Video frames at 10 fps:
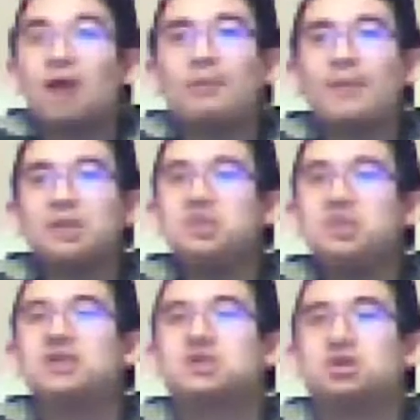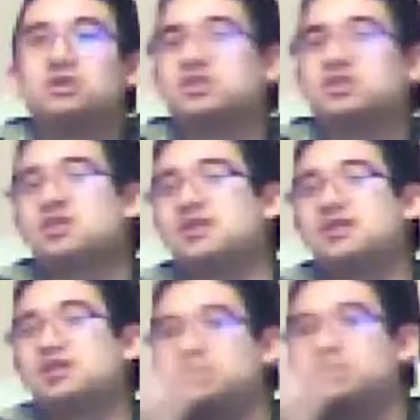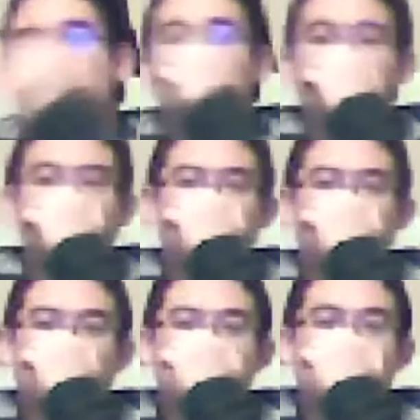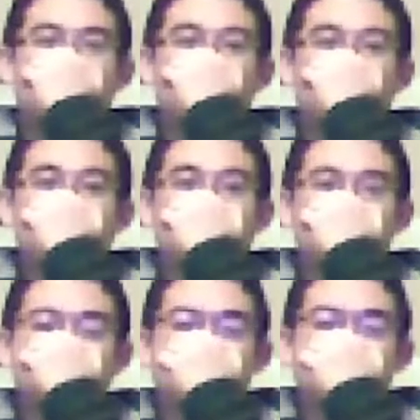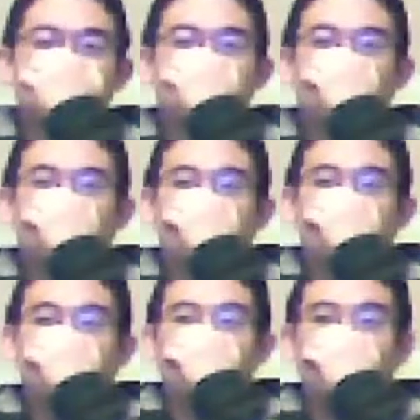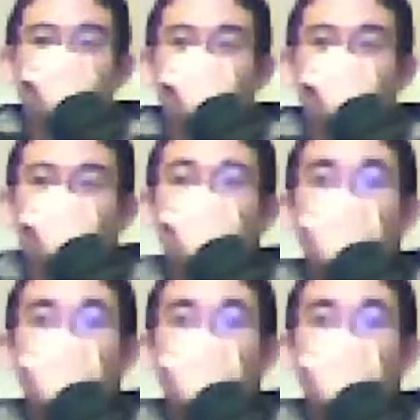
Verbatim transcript: I'm imagining so, because this is a Nintendo Direct and all that, because I heard that it just turns into a video later.